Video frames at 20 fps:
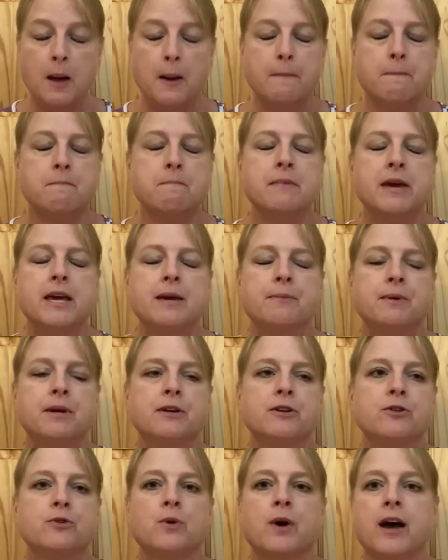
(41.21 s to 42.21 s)
Maybe
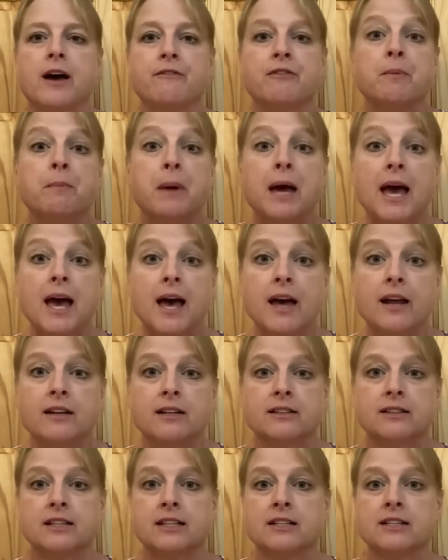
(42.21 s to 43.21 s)
you have a pet
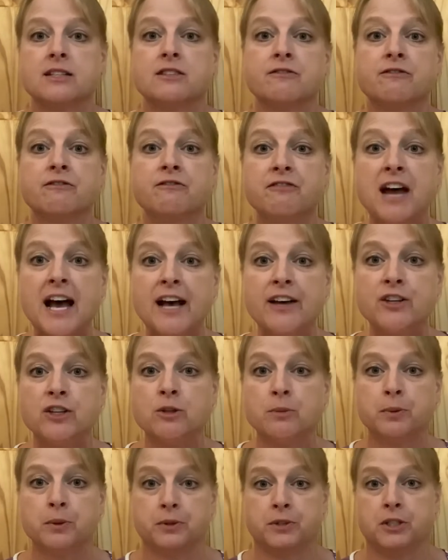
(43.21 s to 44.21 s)
that is
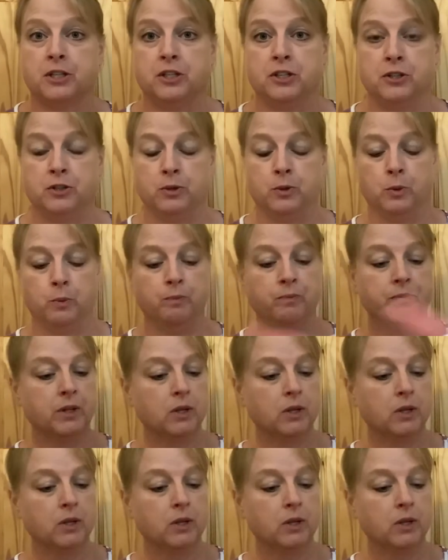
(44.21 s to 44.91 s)
valuable to you.